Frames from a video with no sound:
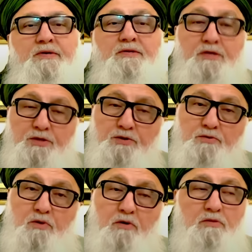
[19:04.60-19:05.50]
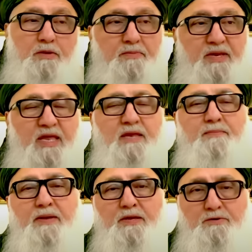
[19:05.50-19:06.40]
Not you only but
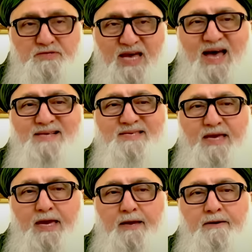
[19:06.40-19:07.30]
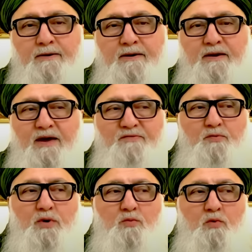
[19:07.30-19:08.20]
anybody who's asking.
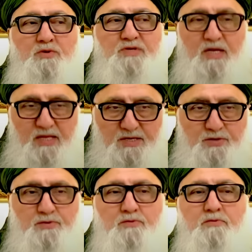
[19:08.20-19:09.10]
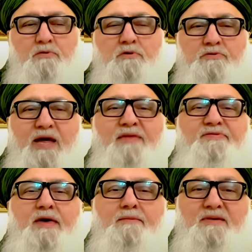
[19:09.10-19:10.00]
Everyone wants Allah to grant
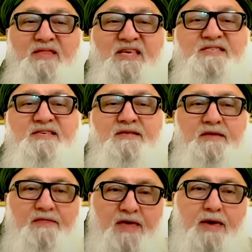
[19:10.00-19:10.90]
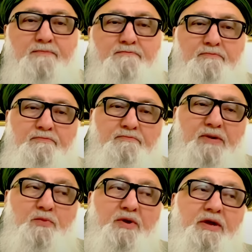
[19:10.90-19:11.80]
them and listen to them
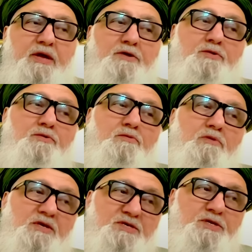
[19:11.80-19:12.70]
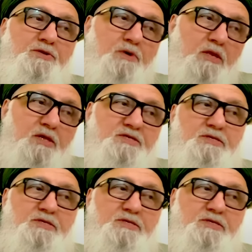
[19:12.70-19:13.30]
but we're here to listen to Allah